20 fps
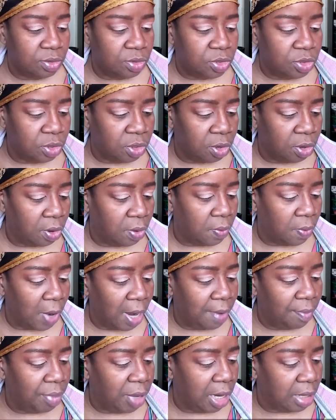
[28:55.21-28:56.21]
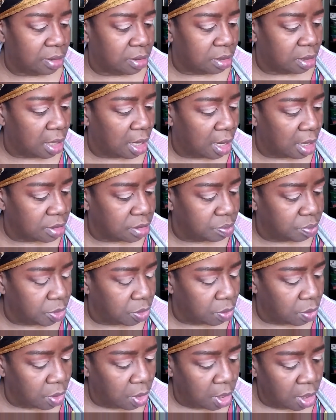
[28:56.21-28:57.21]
took her right back to the hospital.